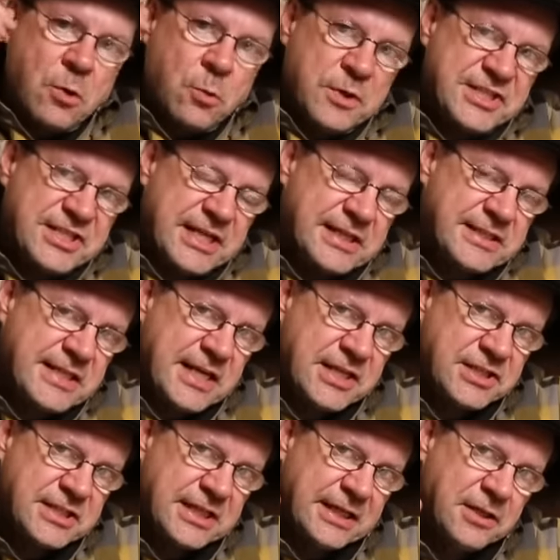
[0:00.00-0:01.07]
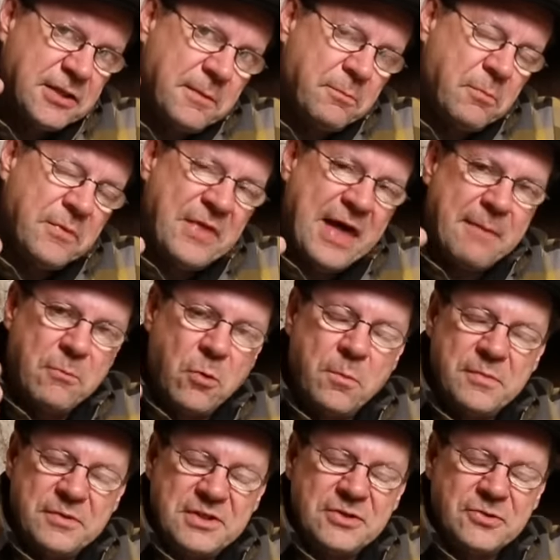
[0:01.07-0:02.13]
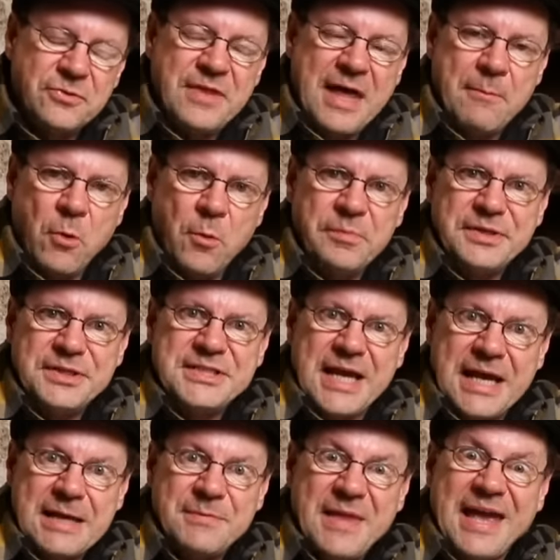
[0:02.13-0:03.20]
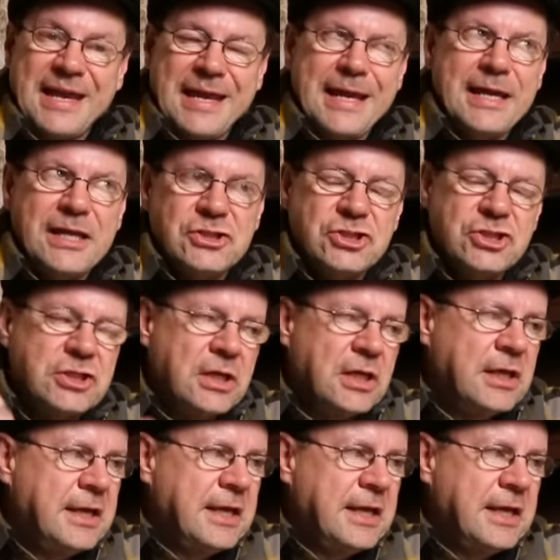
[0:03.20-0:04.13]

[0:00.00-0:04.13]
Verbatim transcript: a whiskey tasting at the, that moment, you know, that moment in time, that age